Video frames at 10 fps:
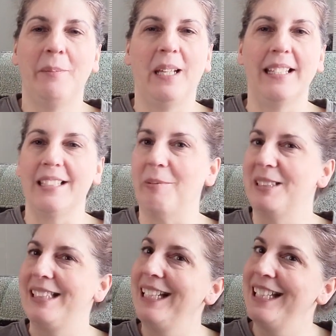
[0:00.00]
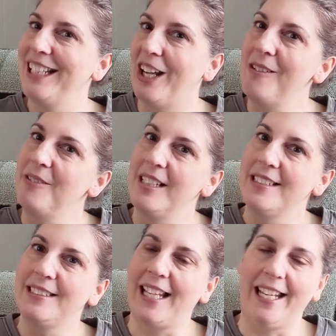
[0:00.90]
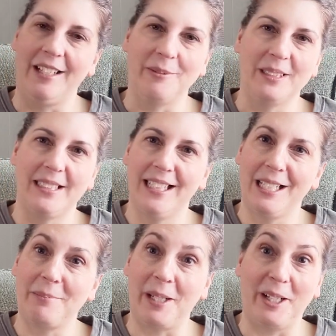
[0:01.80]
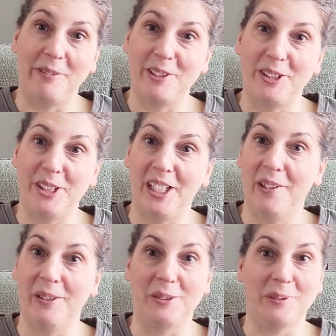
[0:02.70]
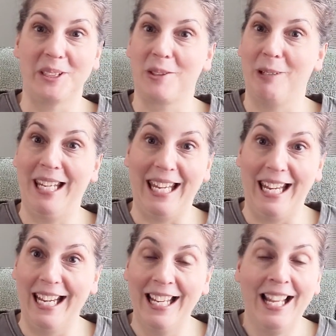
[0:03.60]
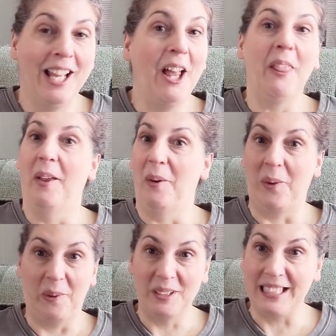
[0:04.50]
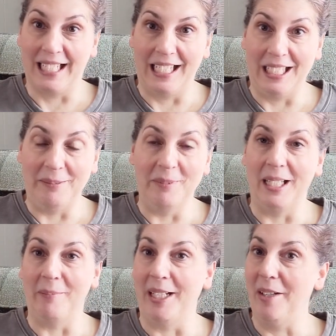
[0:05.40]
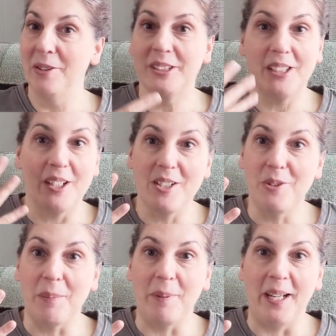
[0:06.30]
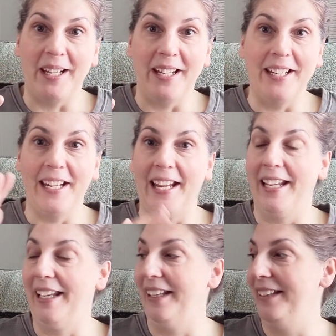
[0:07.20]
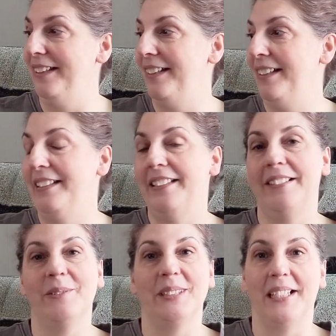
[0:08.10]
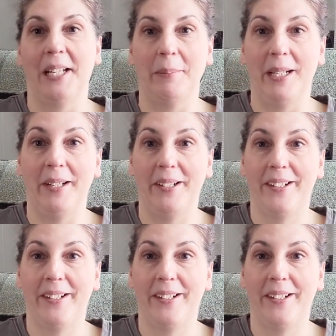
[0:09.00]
because I was sitting in the office and I was sitting on my office chair, which was squeaking the whole time. Then my nose started dripping and it was a nightmare.